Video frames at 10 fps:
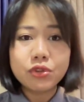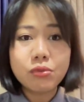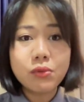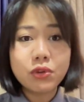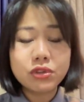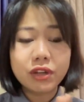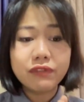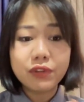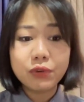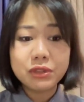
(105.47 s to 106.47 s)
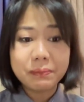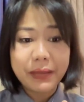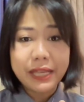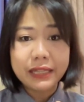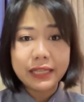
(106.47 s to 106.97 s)
so most of those
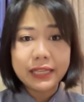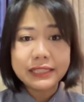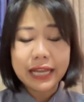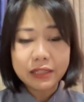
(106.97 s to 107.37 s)
paint is